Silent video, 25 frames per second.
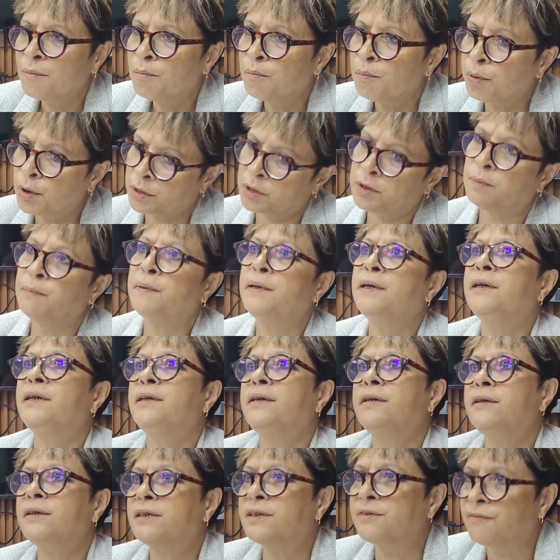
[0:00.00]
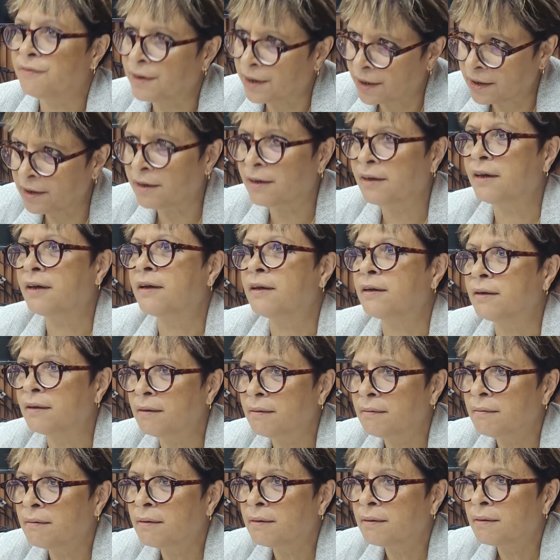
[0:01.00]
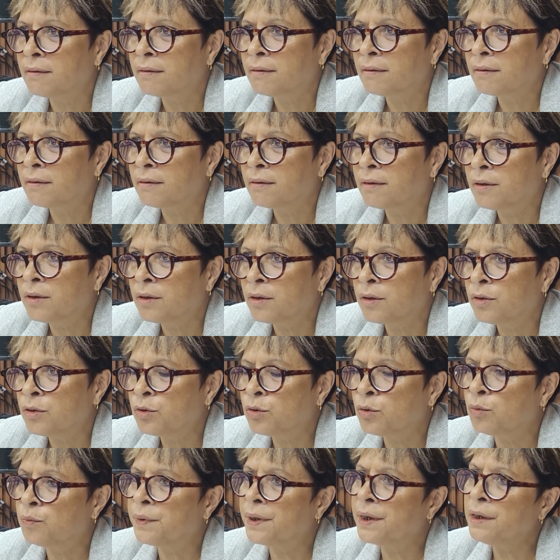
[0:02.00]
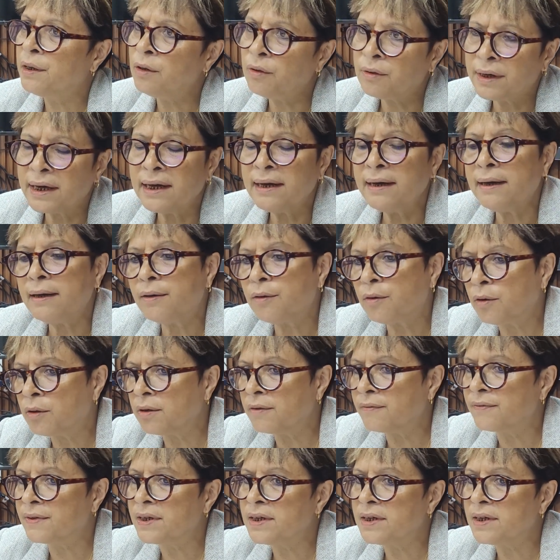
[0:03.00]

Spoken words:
possibility is very real. So we are looking at all of